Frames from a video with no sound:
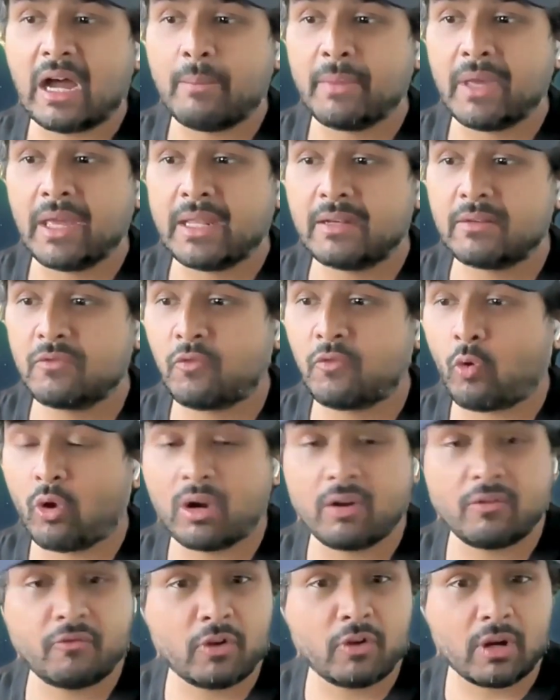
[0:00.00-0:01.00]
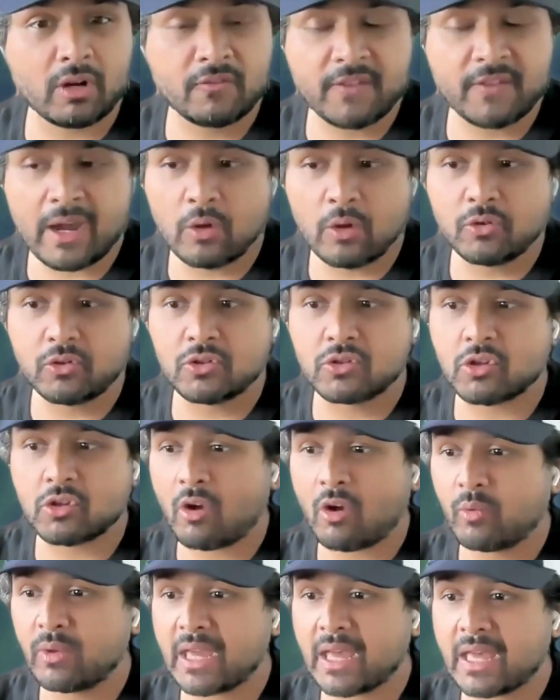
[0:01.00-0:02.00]
And for our
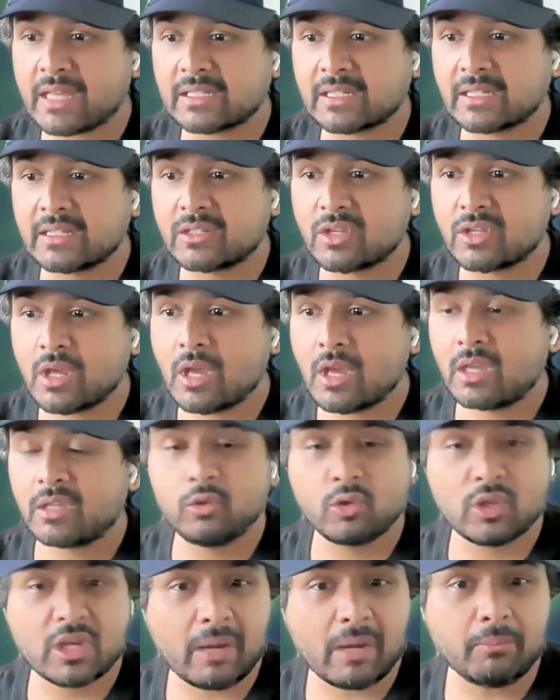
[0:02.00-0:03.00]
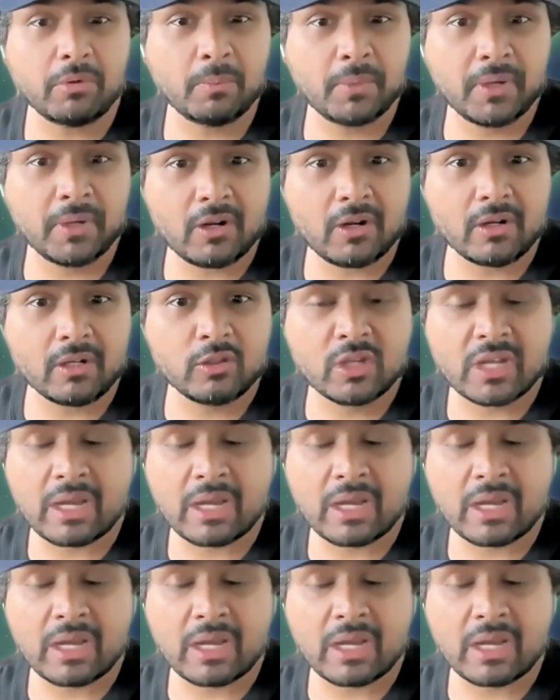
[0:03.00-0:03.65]
founders, all we ask is you come prepared,